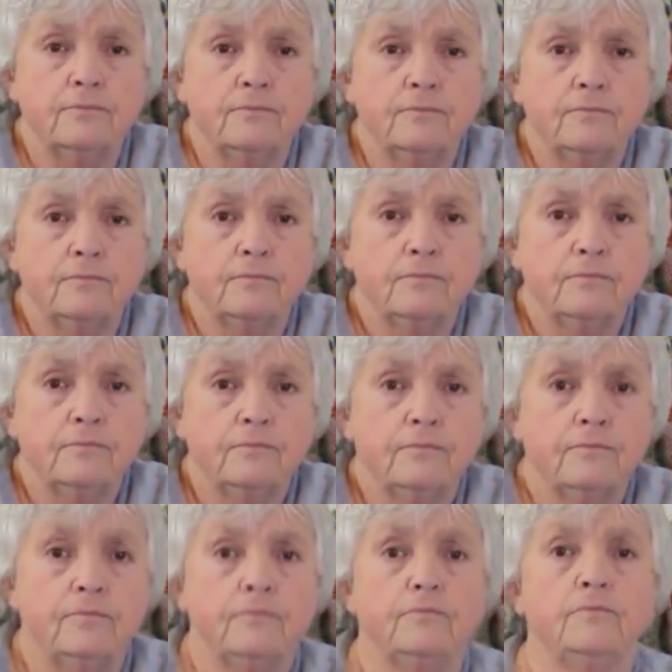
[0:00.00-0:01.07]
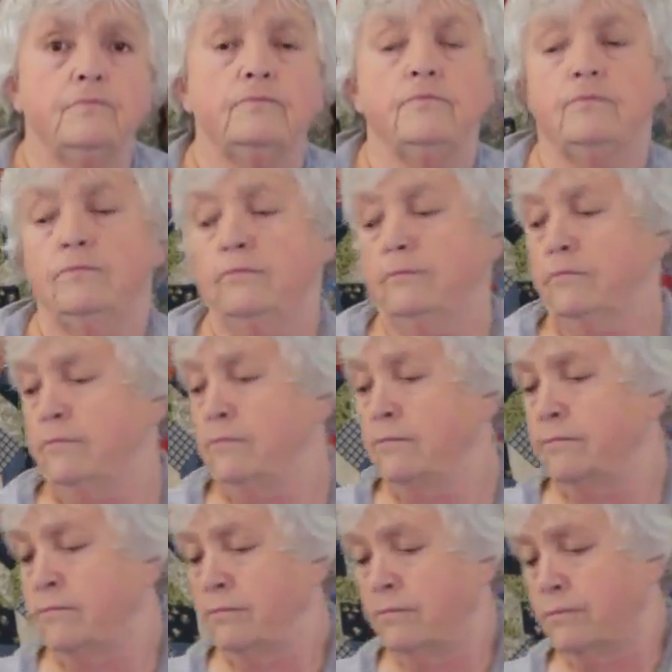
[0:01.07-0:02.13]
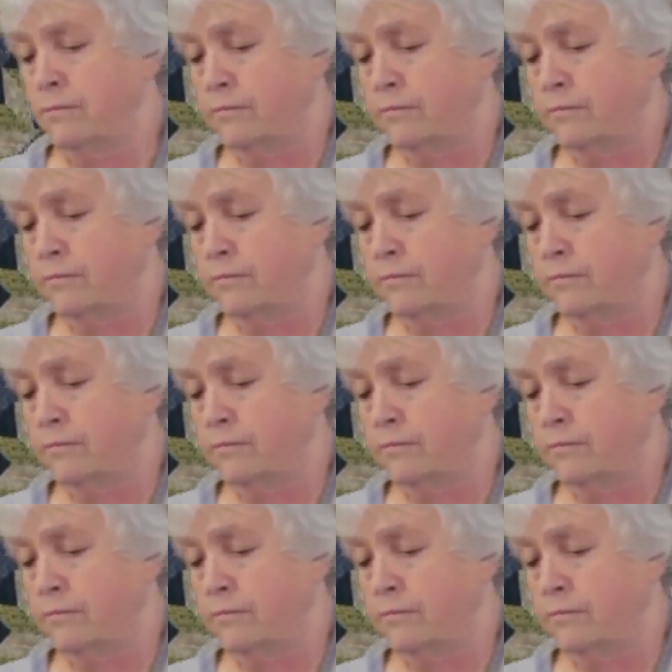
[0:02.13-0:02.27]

(no one is talking)